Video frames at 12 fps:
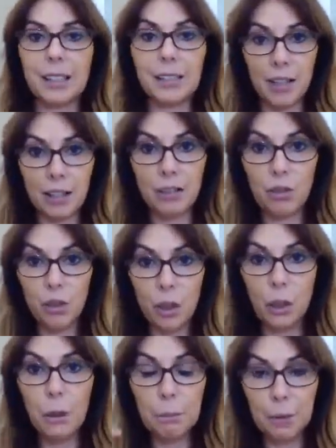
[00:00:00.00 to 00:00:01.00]
this
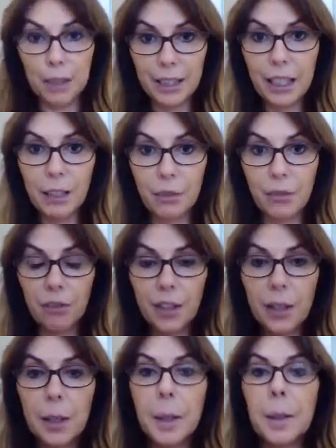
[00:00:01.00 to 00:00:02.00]
new belief.
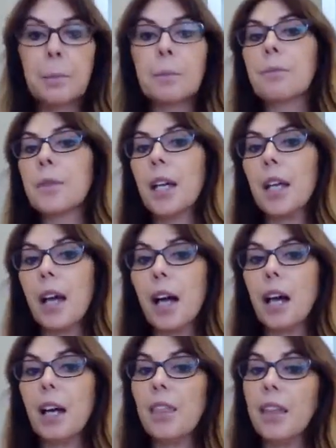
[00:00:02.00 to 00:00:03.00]

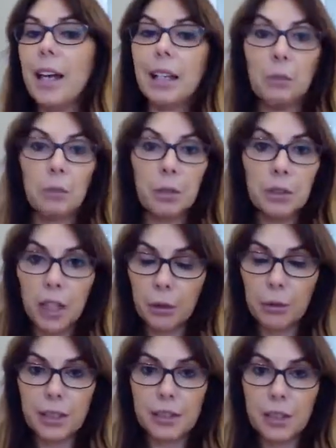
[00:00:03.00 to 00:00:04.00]
And then we'll
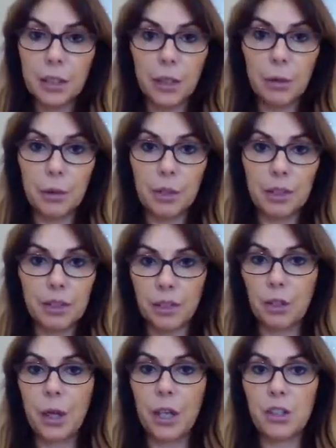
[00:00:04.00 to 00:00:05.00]
go into a
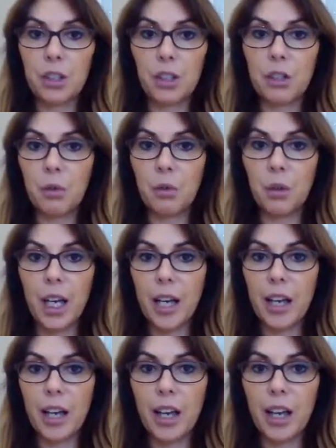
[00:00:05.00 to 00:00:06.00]
situation
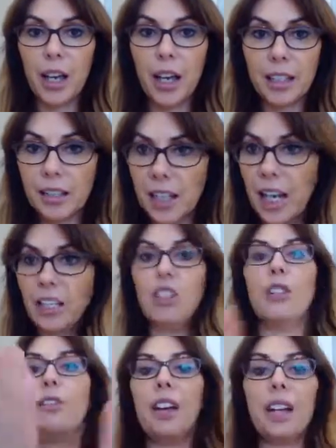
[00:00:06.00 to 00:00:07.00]
where it's in
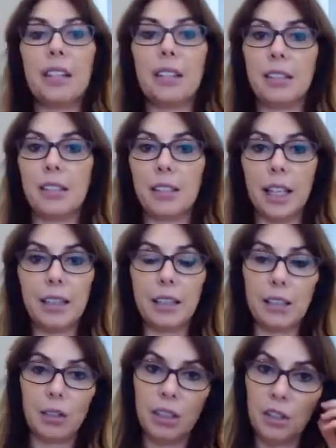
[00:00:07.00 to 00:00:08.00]
your face, like
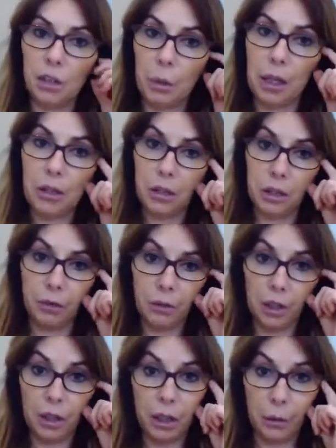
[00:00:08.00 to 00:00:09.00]
this situation you've
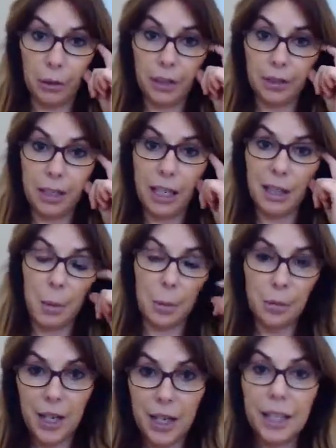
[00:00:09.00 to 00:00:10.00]
got going on now.
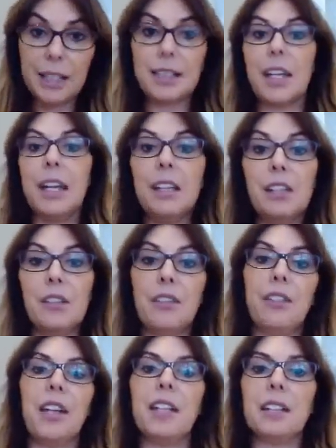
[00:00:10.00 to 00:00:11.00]
It's in your
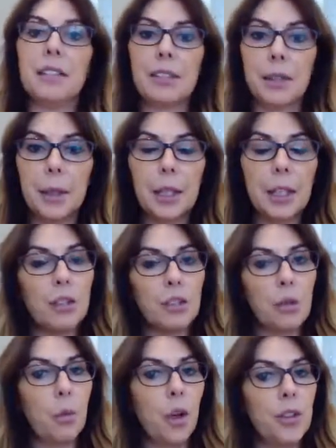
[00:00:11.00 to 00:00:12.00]
face.
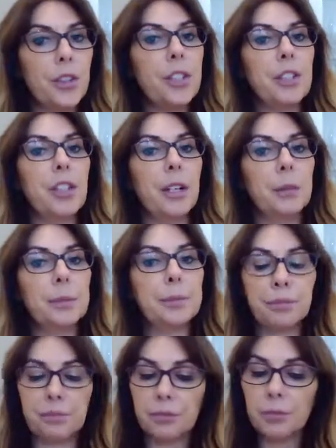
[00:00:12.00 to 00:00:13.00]
So what do?
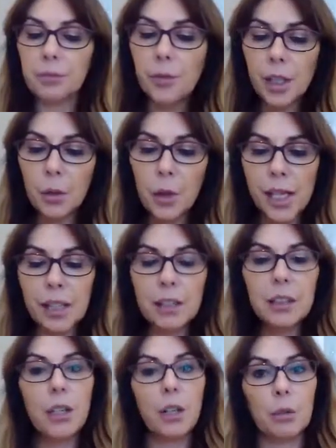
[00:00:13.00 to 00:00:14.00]

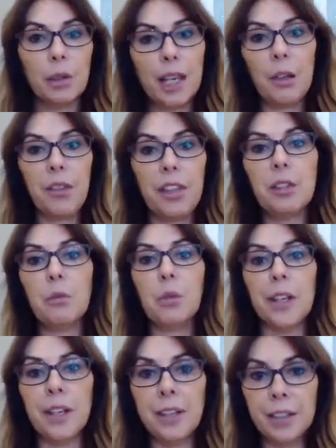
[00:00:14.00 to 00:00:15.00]
Well, without the
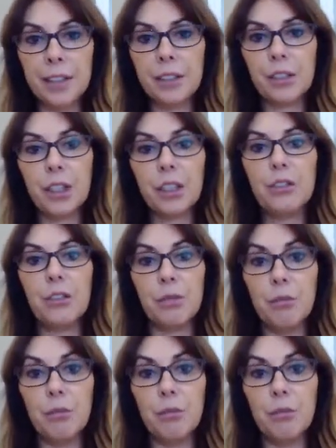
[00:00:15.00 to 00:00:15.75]
awareness, you can do